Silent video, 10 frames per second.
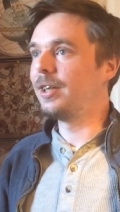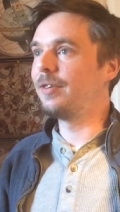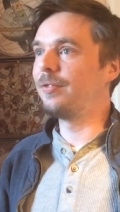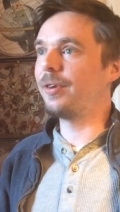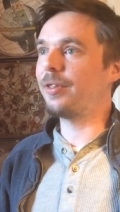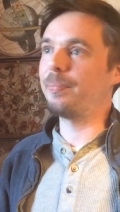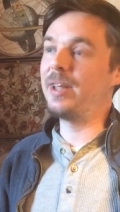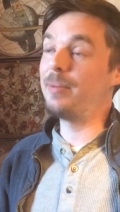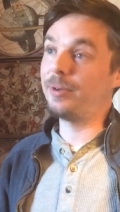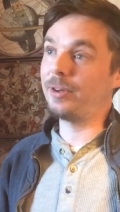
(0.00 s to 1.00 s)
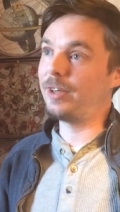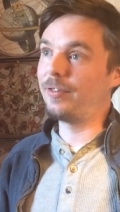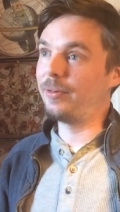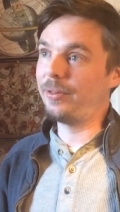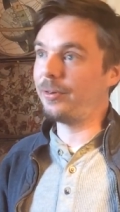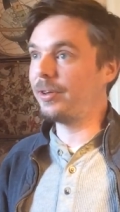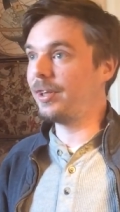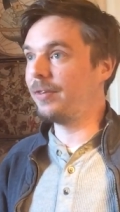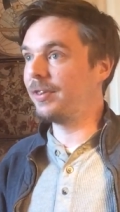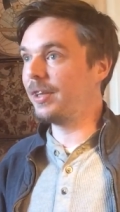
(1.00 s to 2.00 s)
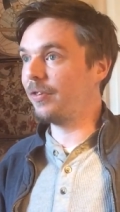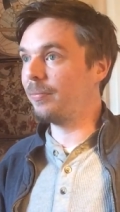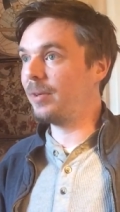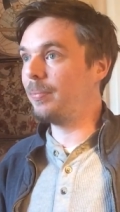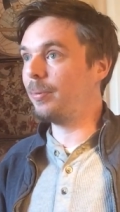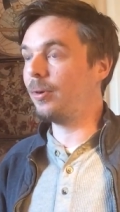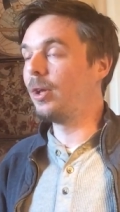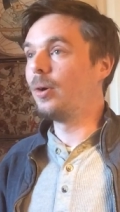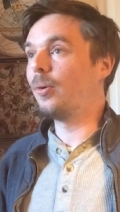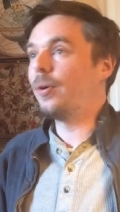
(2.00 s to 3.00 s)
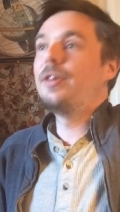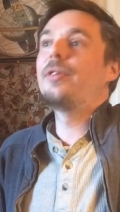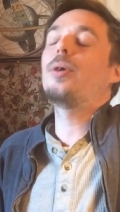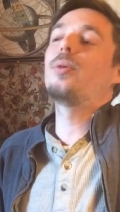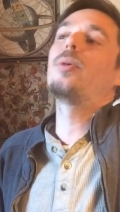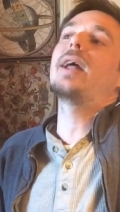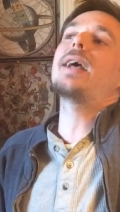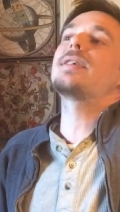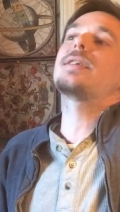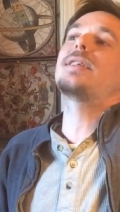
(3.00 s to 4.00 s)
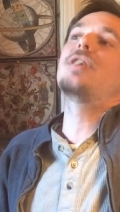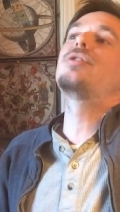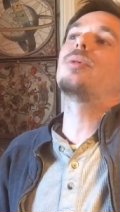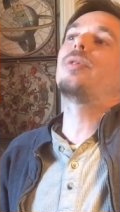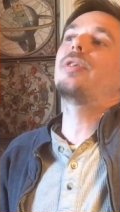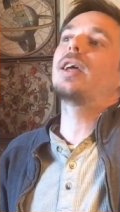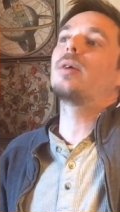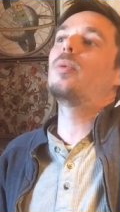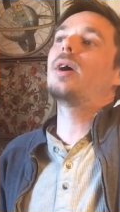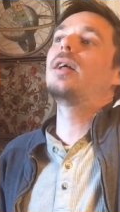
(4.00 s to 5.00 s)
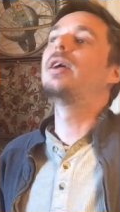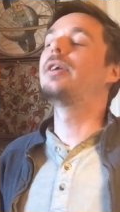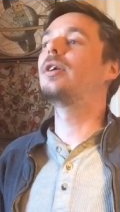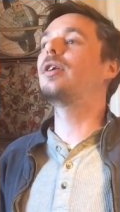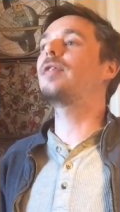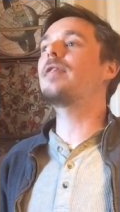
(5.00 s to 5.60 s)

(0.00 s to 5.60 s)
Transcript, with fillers: live with the people you're living with or you could live with different people or you know the whole existential thing what you know if,